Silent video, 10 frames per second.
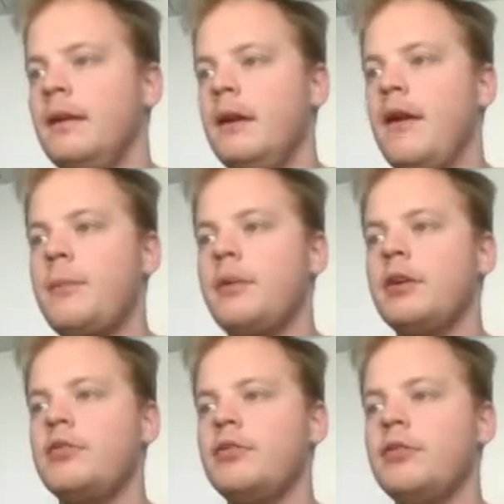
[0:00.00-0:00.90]
And that
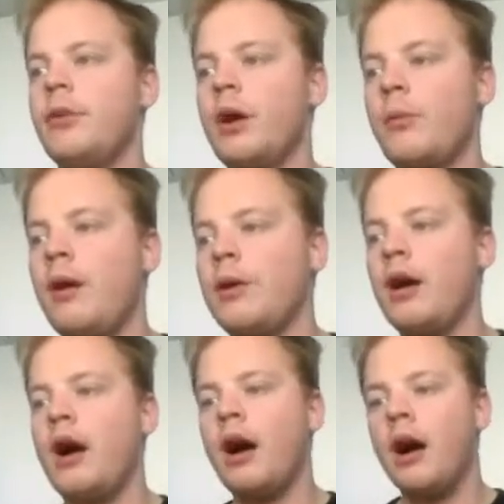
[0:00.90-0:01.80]
brings you to our
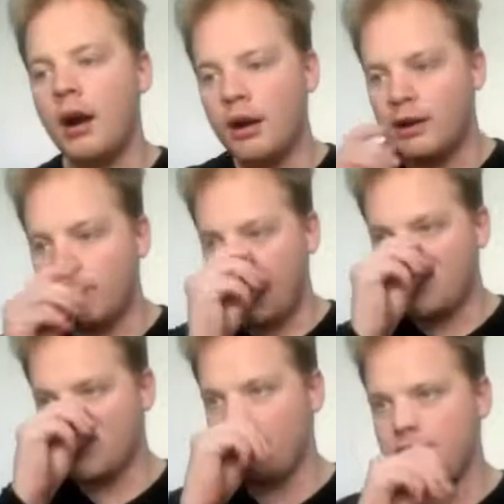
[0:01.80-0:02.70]
webinar
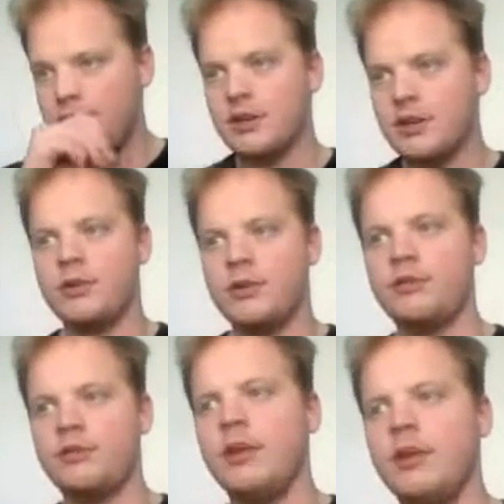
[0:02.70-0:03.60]
creation wizard, which
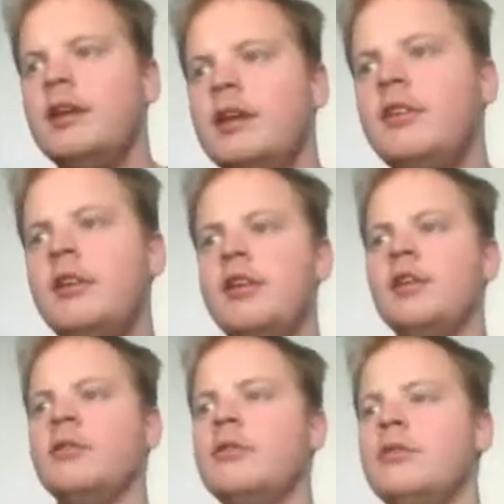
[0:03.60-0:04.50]
is really easy to
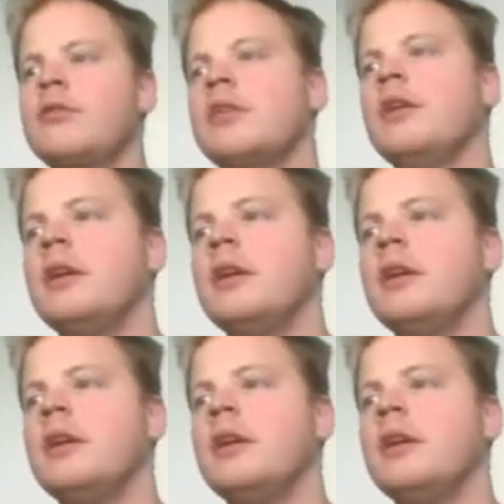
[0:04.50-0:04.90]
use.